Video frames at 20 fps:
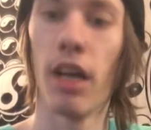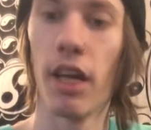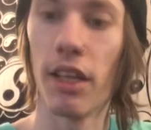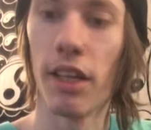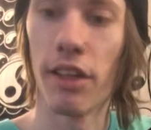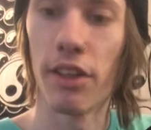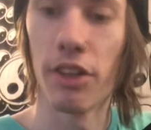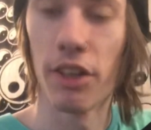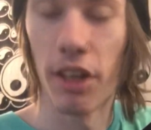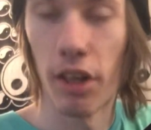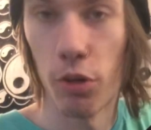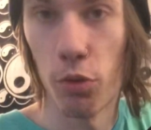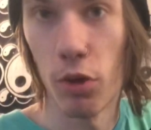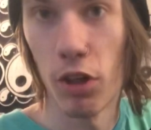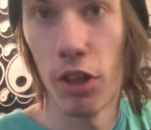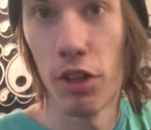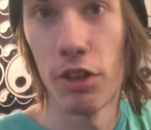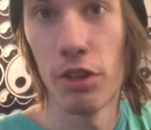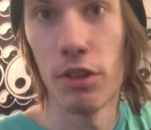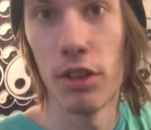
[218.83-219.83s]
then you're going to want to
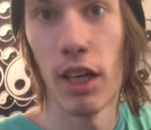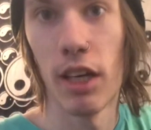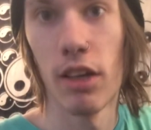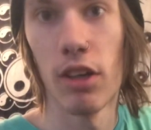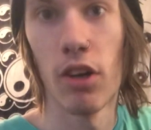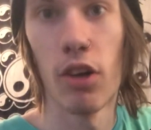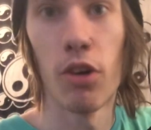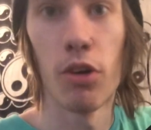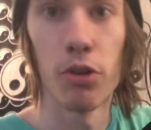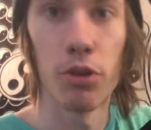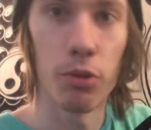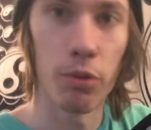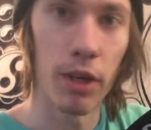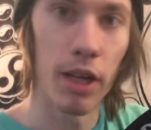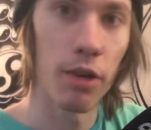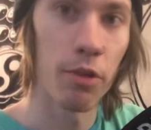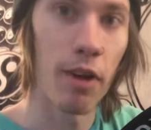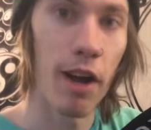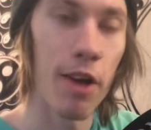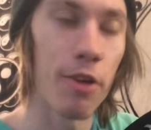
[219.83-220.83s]
do that all the way
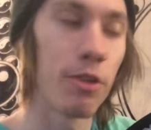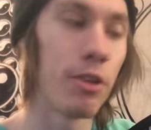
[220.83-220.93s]
around.